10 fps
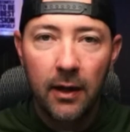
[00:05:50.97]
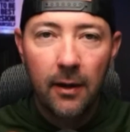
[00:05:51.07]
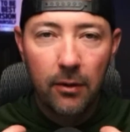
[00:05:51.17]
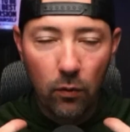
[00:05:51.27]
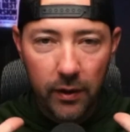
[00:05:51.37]

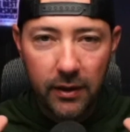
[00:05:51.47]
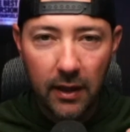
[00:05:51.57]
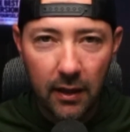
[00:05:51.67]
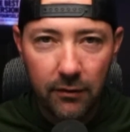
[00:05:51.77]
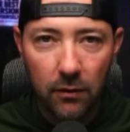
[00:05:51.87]
the one thing
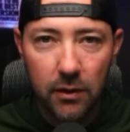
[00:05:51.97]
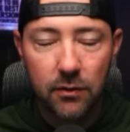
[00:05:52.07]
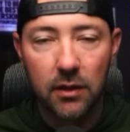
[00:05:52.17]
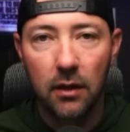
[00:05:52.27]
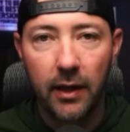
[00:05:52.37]
I've noticed with
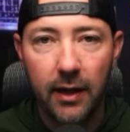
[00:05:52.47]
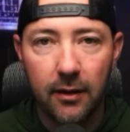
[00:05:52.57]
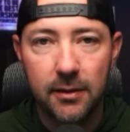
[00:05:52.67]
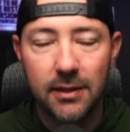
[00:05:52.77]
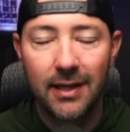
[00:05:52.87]
the
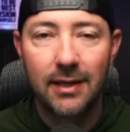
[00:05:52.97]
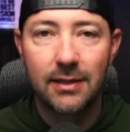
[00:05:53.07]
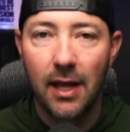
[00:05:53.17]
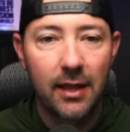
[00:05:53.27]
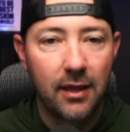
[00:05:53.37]
Lakers is
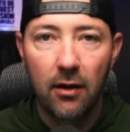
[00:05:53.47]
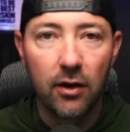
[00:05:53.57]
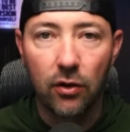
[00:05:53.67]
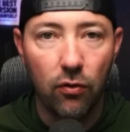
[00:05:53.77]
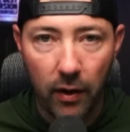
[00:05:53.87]
they're
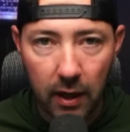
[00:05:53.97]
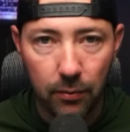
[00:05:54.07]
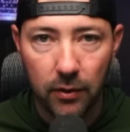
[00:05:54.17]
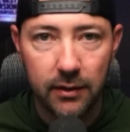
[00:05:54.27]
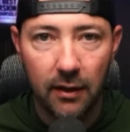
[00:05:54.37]

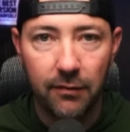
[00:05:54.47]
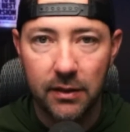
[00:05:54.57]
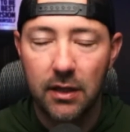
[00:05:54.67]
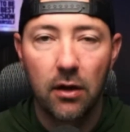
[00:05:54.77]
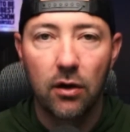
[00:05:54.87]
incredible at defense,
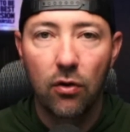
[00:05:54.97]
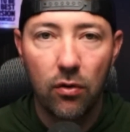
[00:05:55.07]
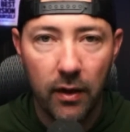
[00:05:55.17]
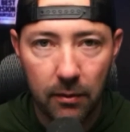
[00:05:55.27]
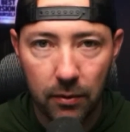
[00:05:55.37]
they're
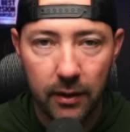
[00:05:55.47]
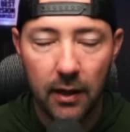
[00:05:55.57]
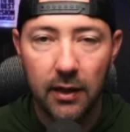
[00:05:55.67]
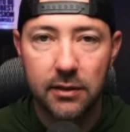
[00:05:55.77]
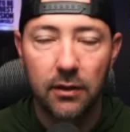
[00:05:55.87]
incredible at hustle.